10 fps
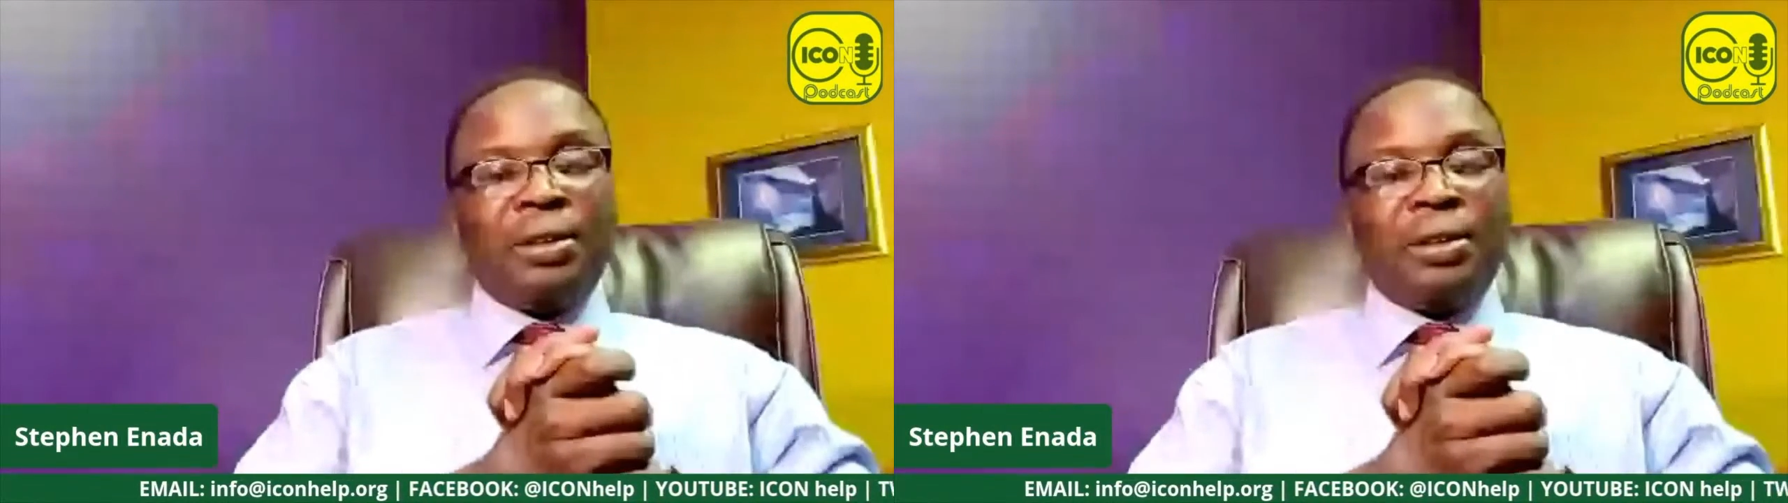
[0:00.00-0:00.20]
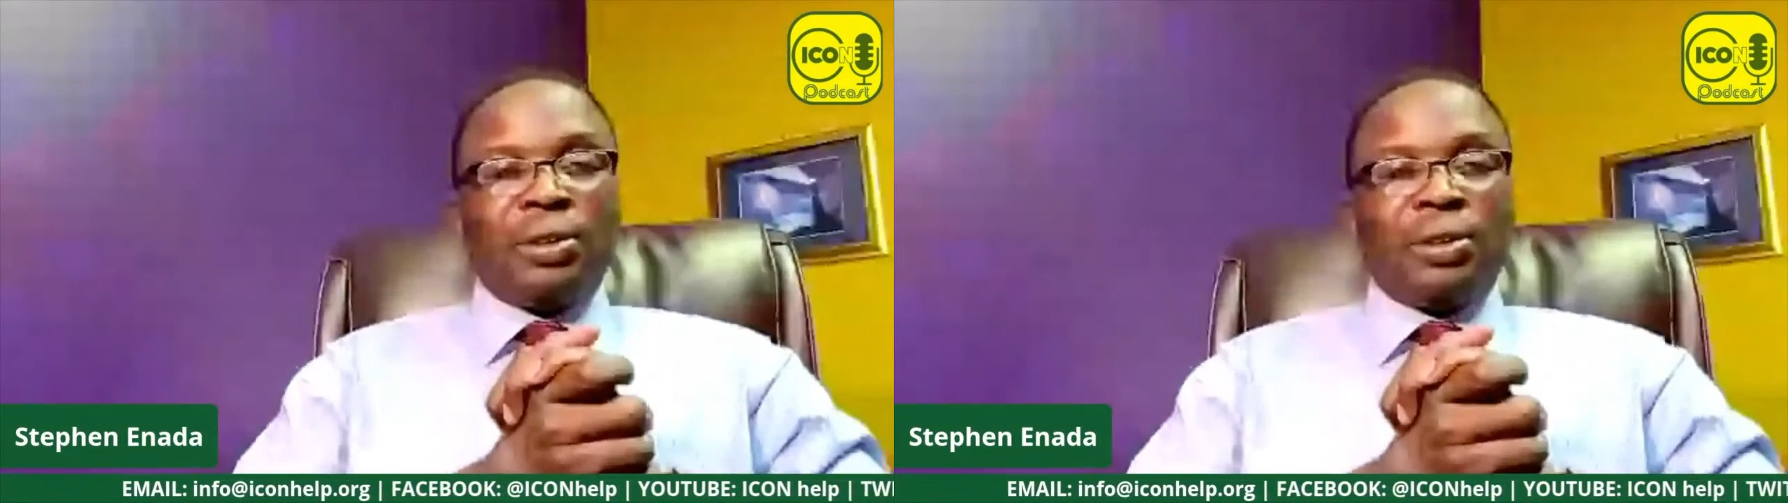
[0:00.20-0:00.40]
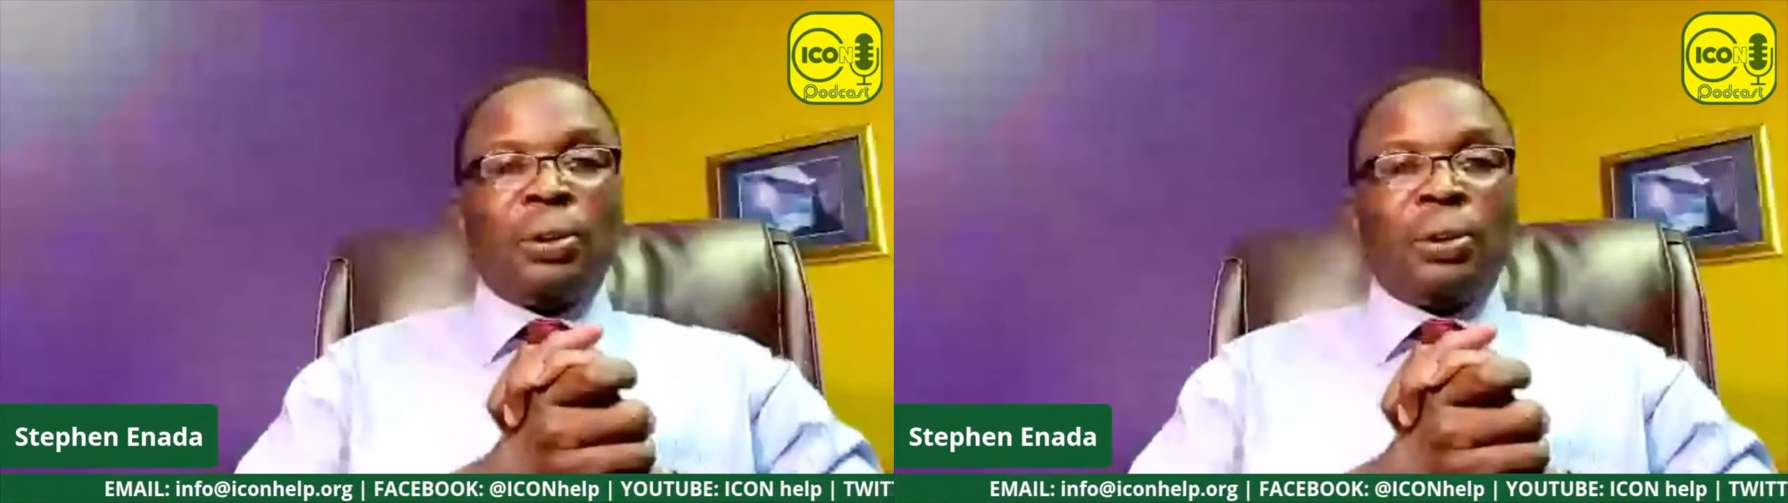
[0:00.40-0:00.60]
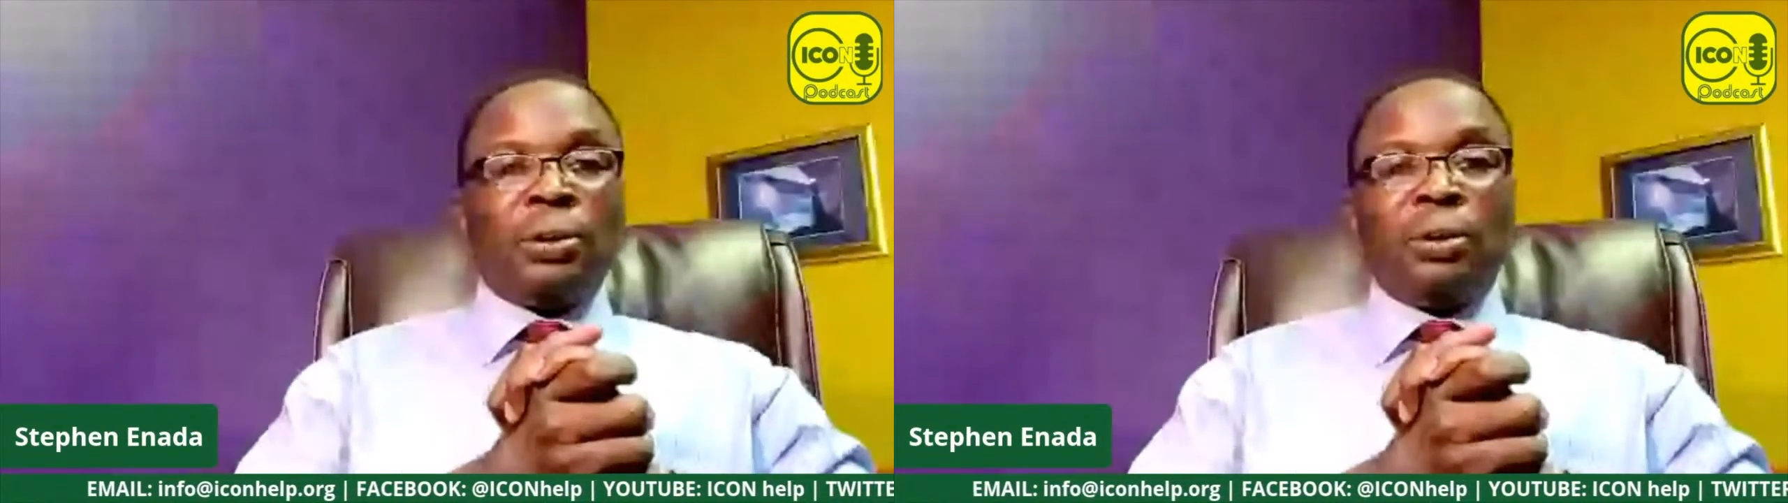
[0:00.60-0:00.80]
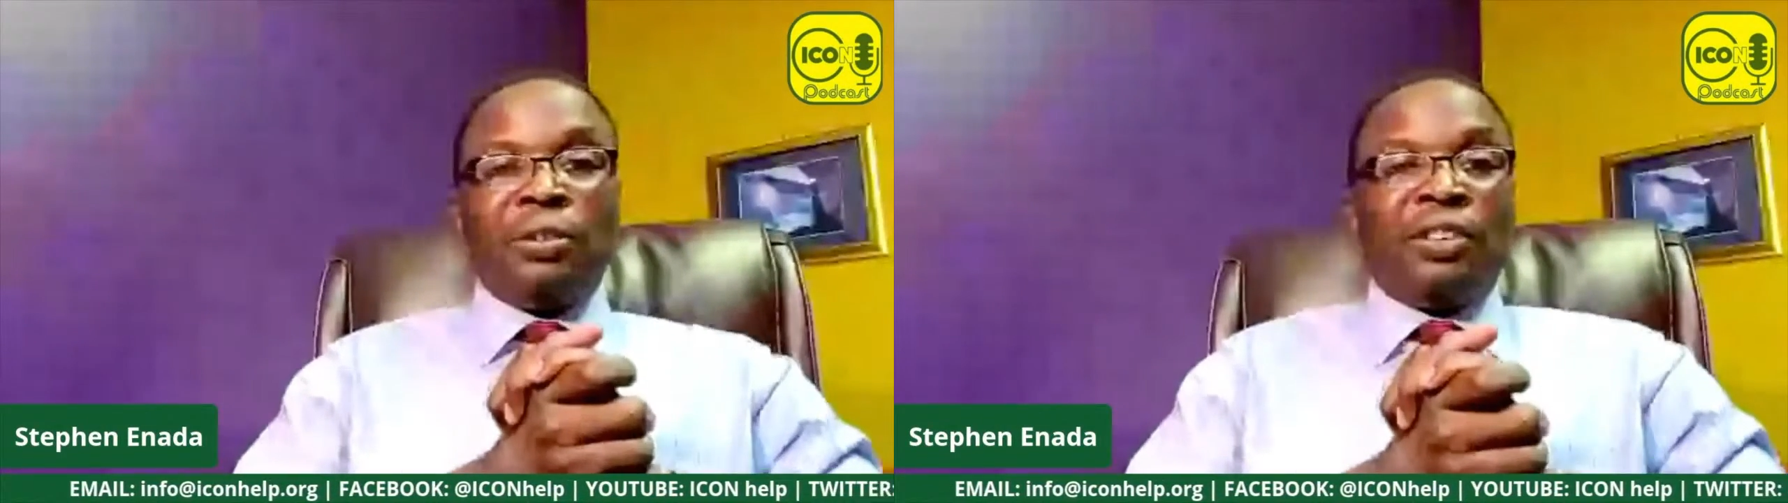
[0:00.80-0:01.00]
So
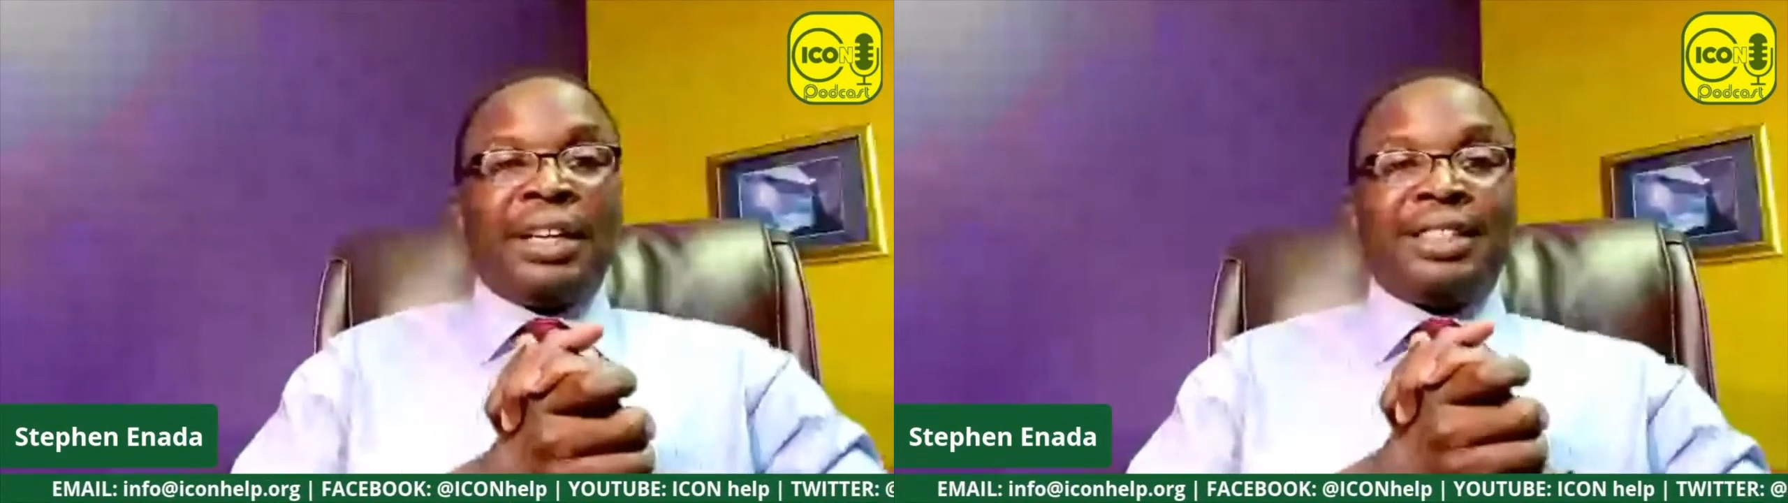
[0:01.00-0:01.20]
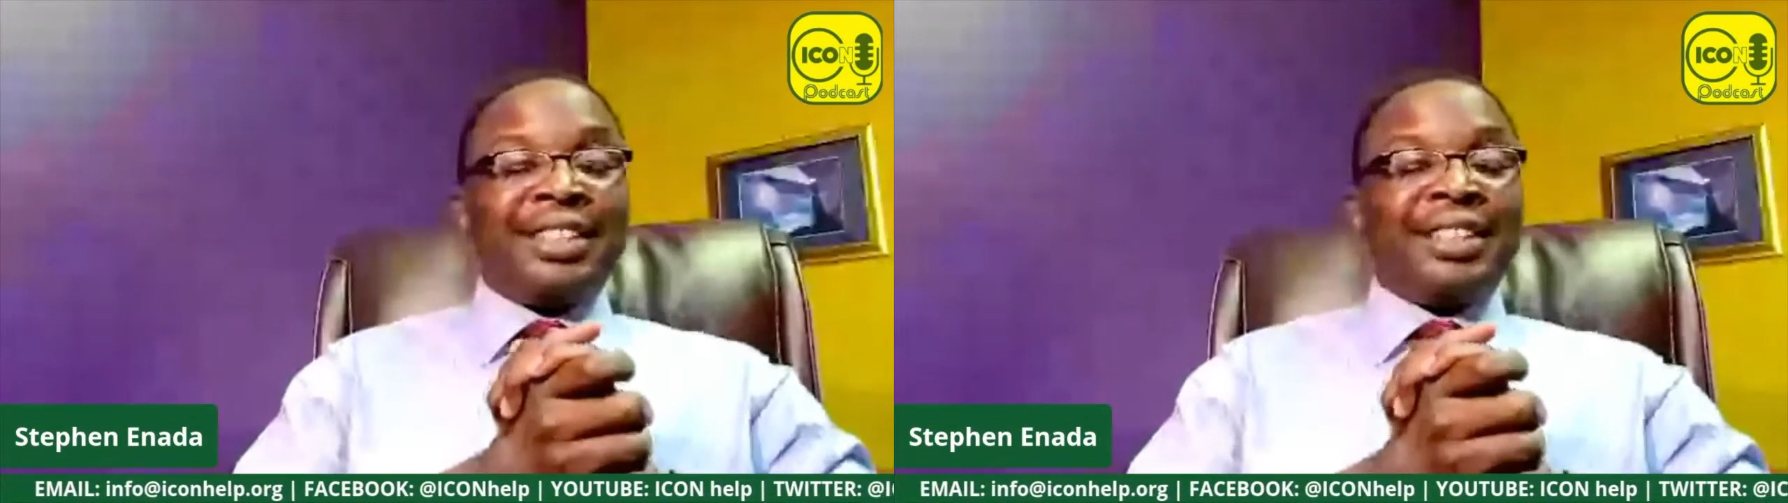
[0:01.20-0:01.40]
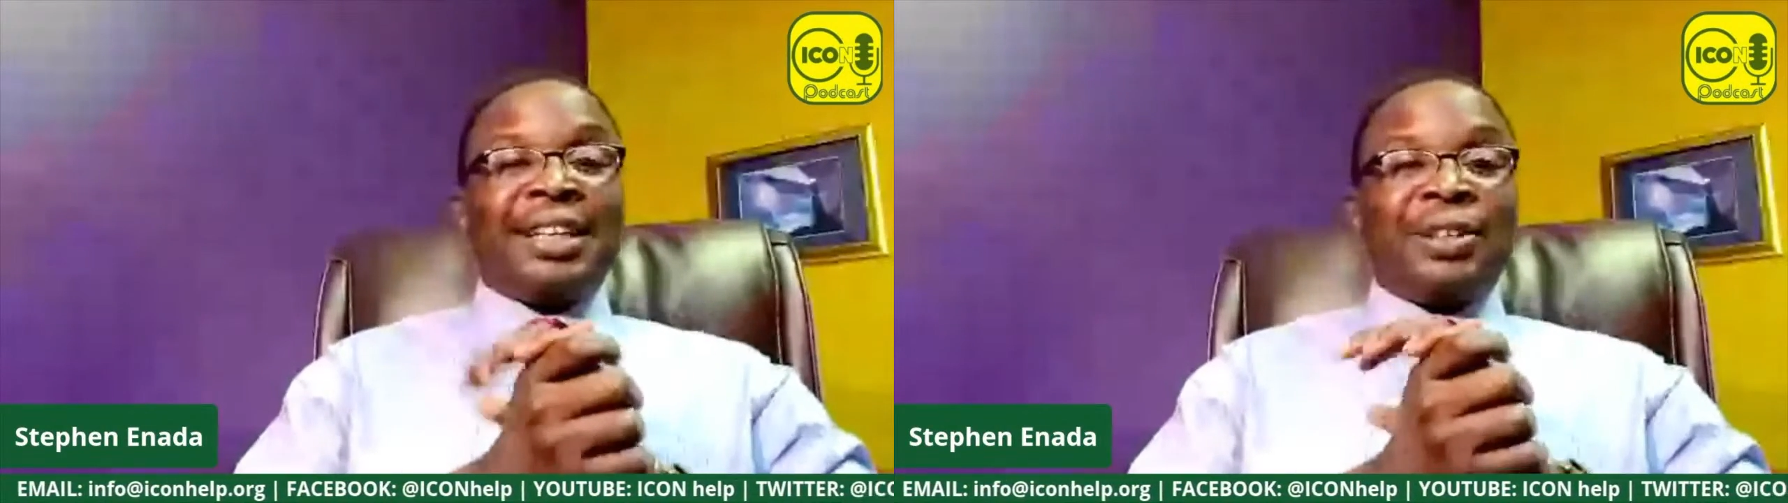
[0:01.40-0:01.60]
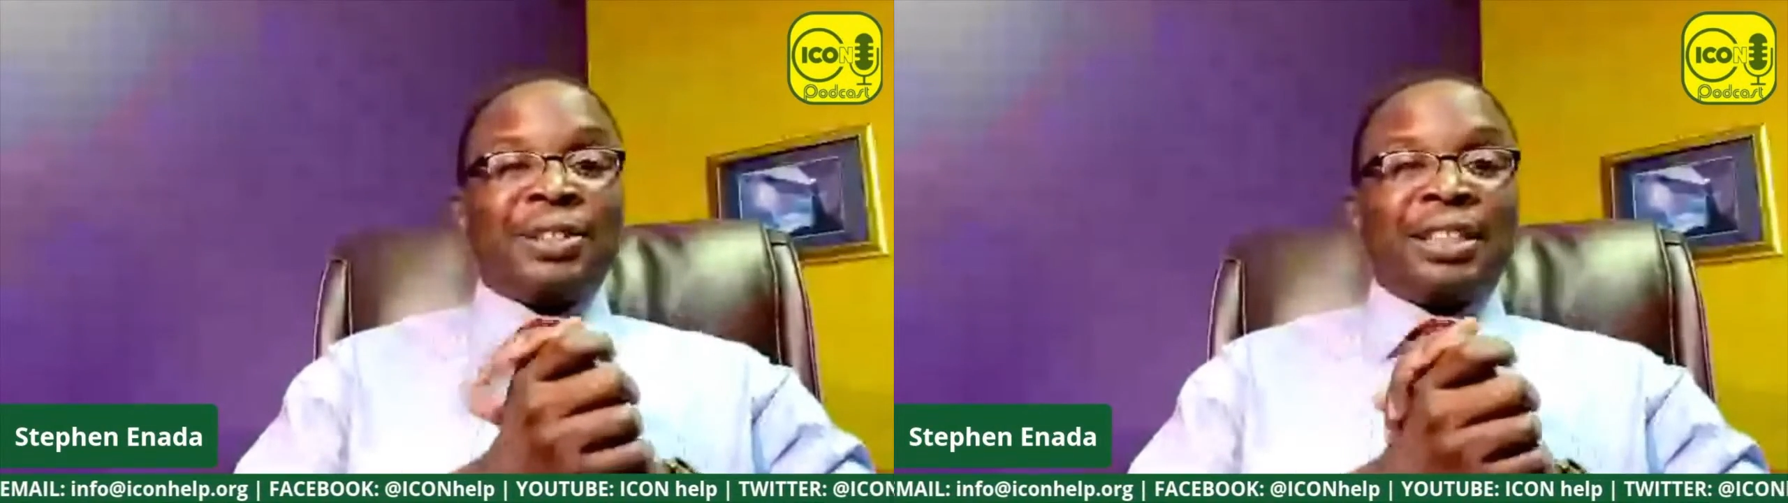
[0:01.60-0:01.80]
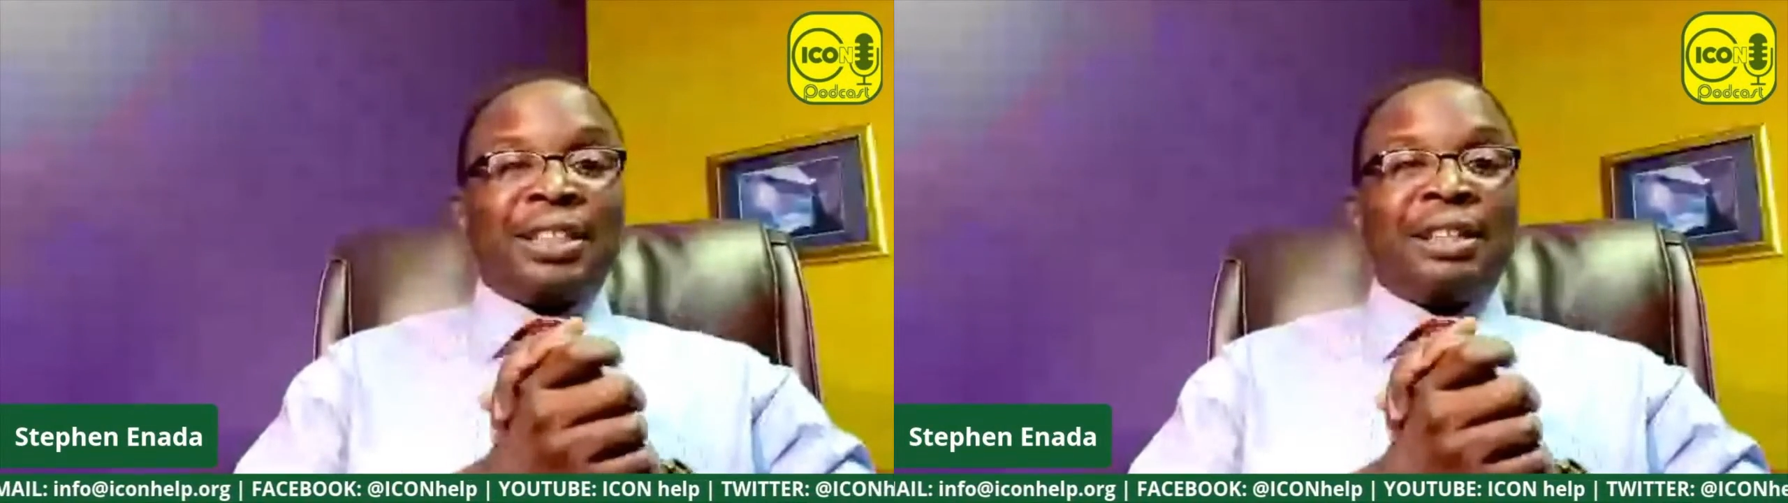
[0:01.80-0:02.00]
over
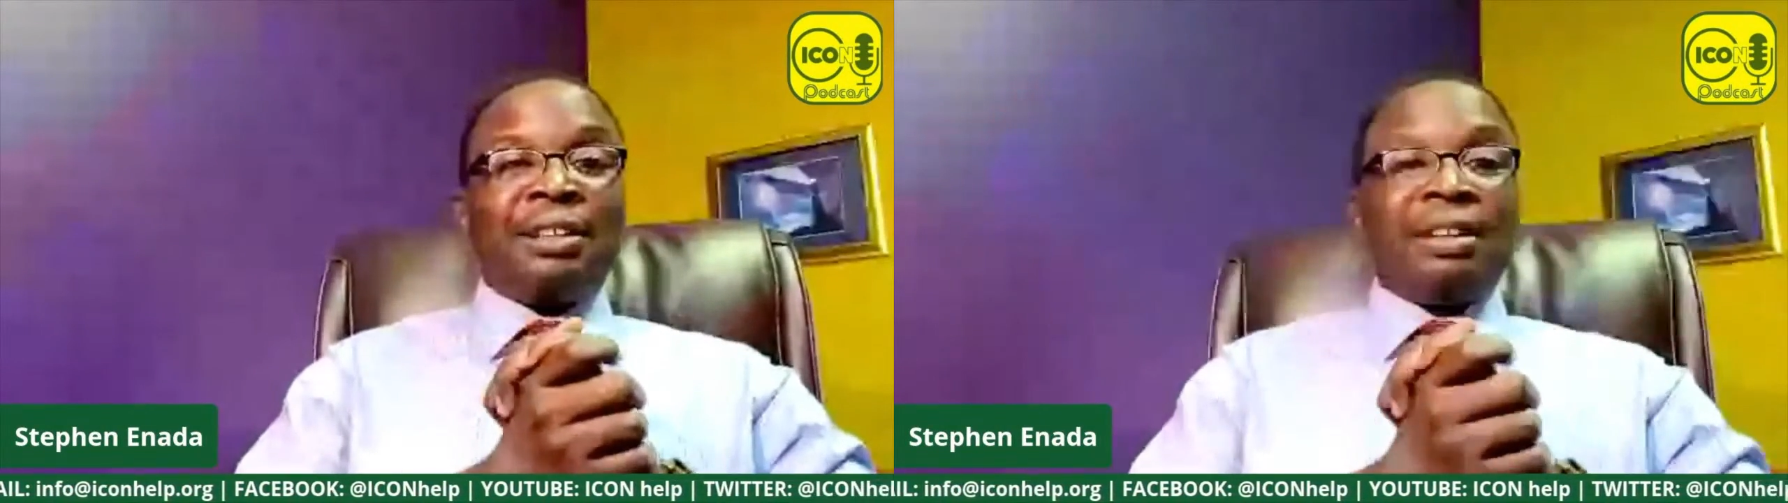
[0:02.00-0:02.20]
3,000